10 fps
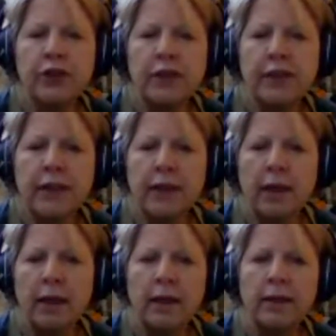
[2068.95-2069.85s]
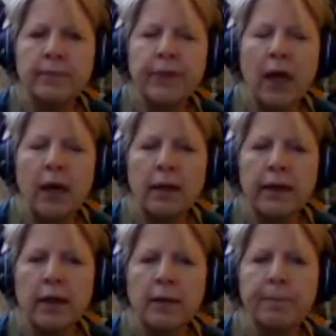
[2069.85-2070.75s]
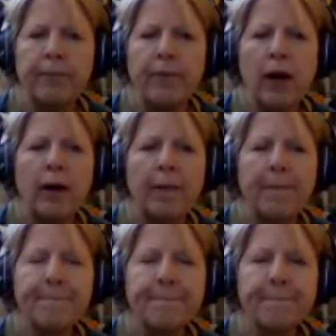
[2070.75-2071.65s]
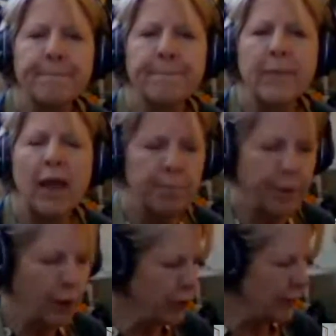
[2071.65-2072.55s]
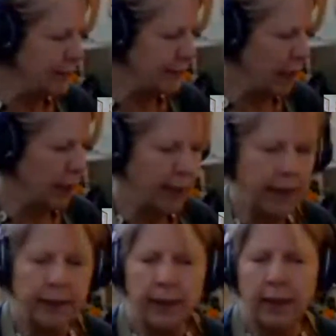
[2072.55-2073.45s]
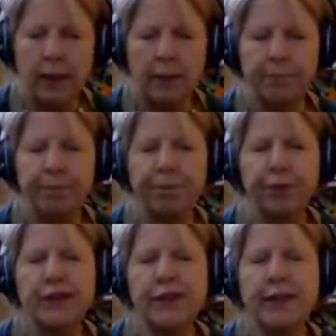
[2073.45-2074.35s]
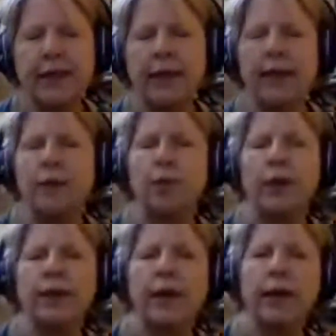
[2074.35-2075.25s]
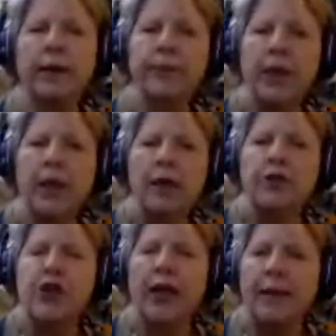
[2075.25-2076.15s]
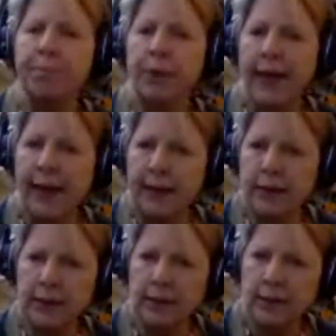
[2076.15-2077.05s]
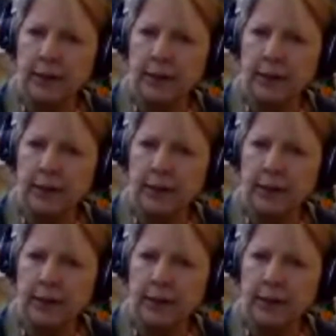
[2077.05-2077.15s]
She did a little bonus on printing with a jelly plate.